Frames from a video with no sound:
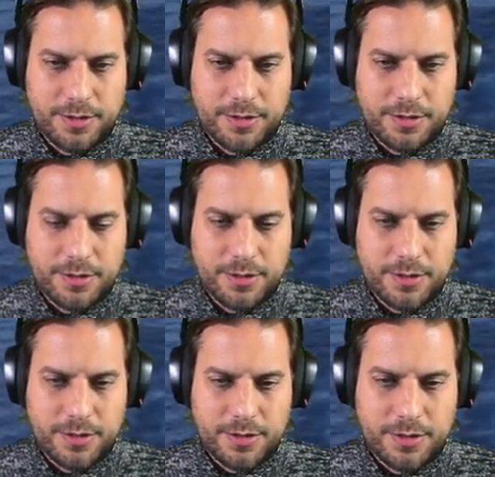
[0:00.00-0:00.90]

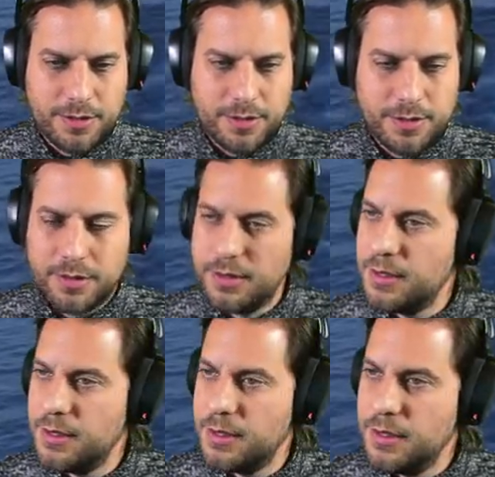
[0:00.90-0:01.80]

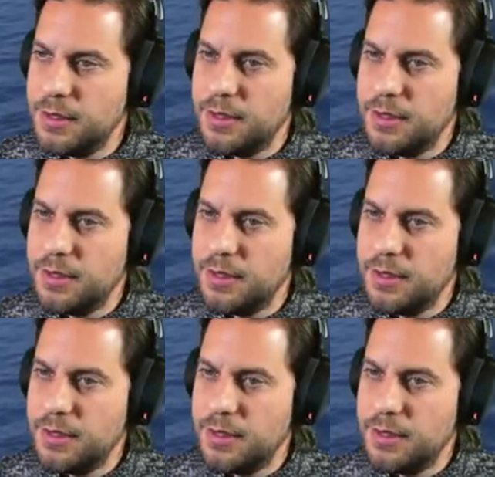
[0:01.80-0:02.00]
(silence)